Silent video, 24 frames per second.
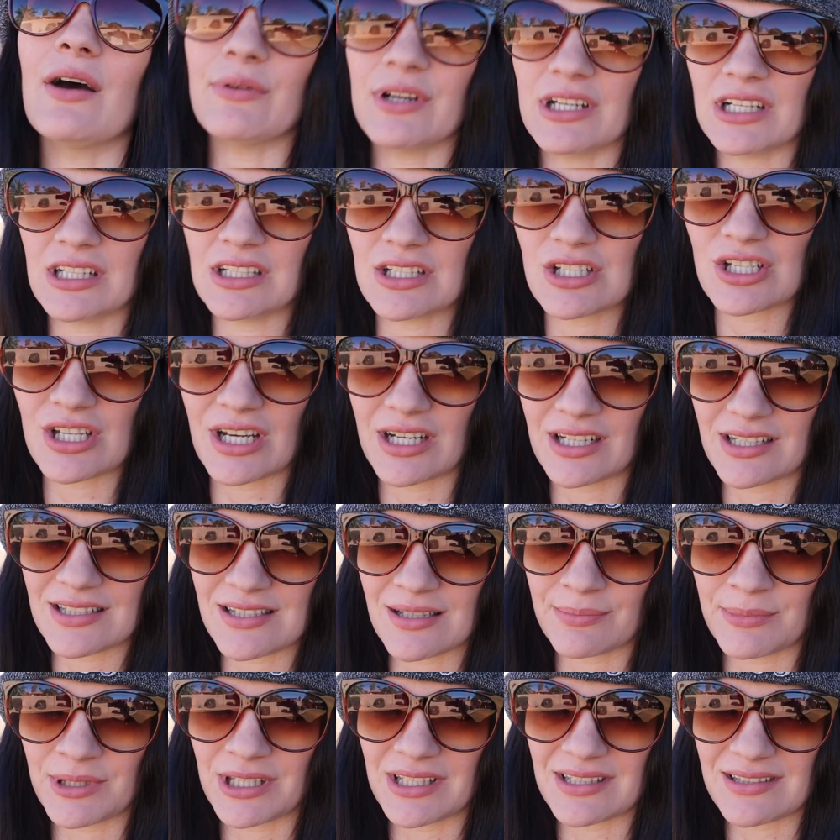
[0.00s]
wanted to share
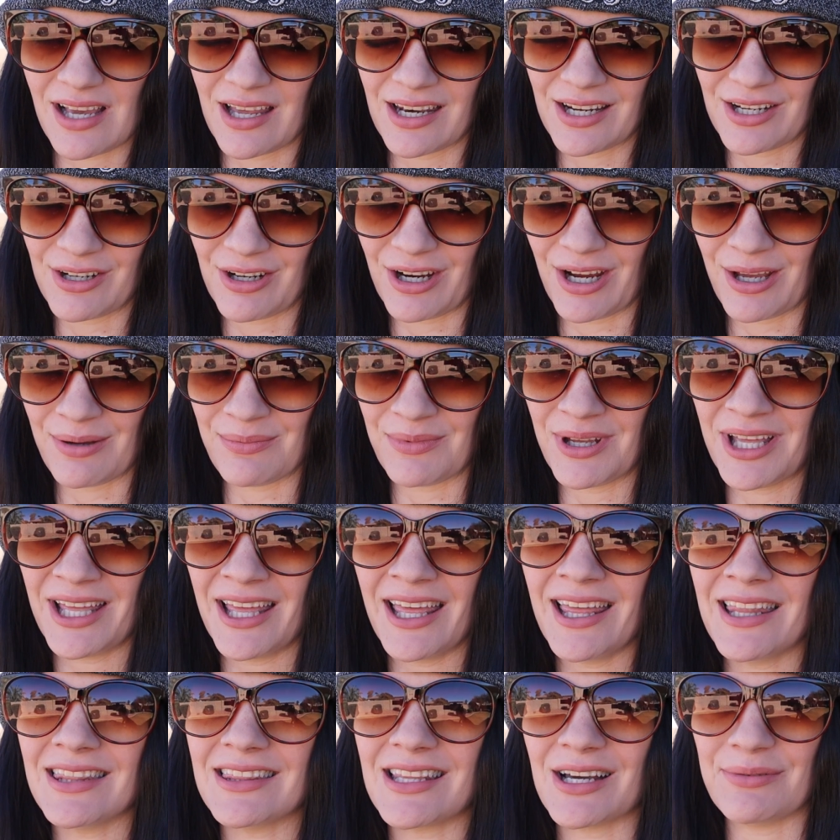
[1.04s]
some of the sonogram
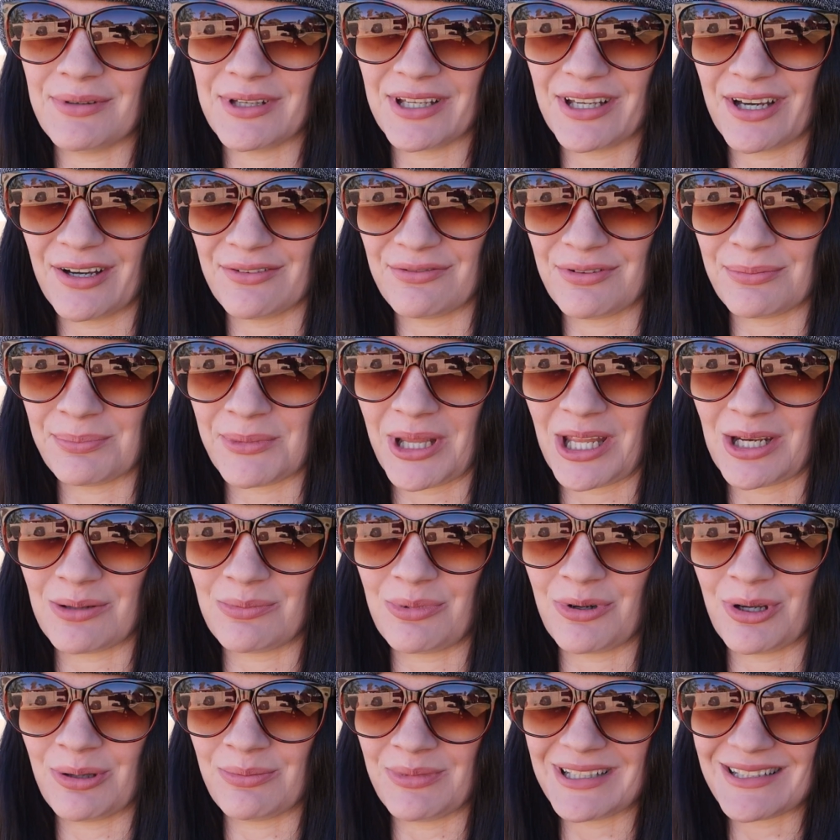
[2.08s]
that we got from that
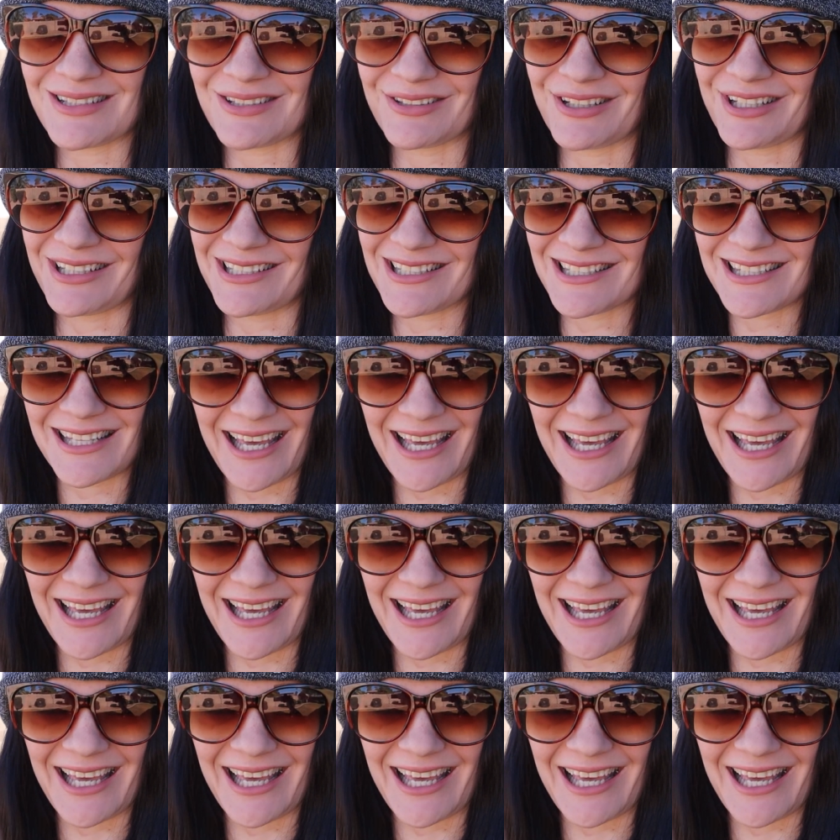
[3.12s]
appointment. So here's